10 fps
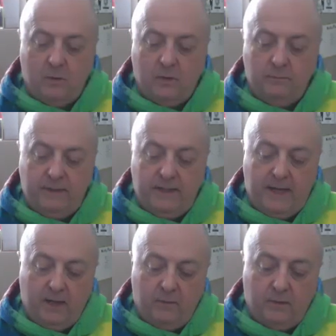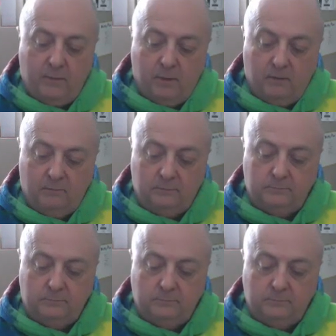could be equitable,
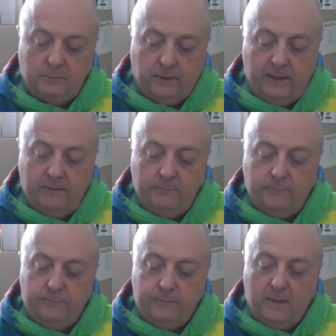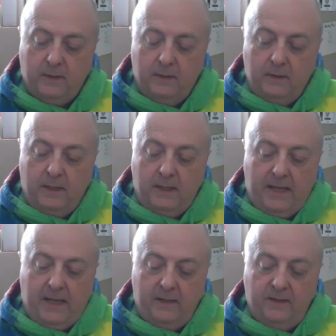right?
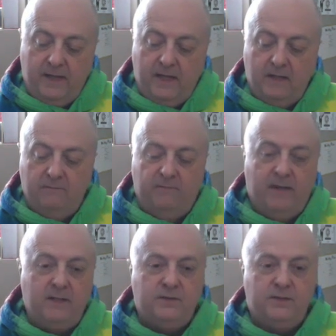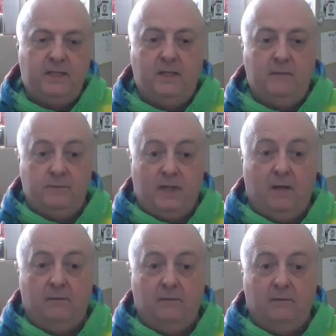And they invest
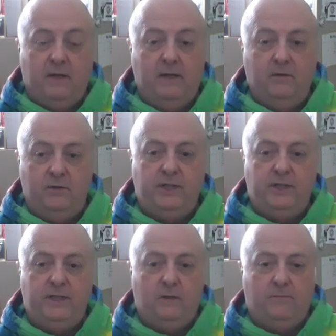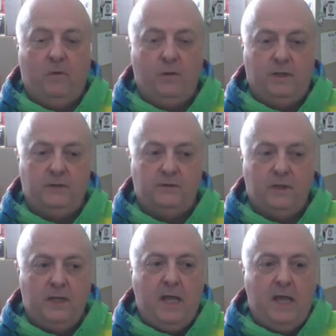themselves, their energy, their focus,
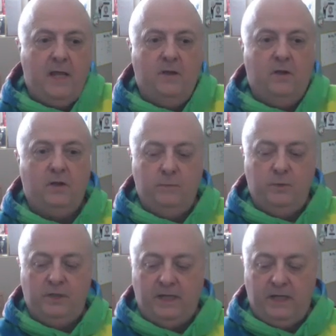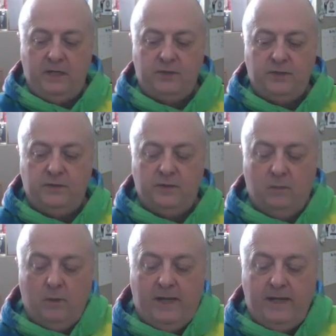and their communications in a
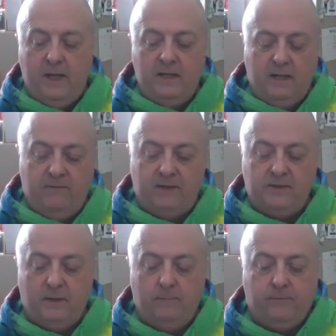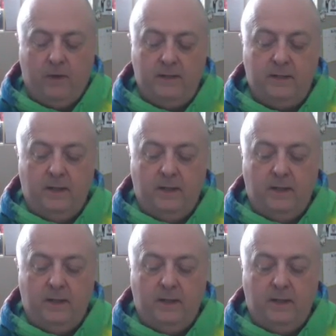way they invest up front,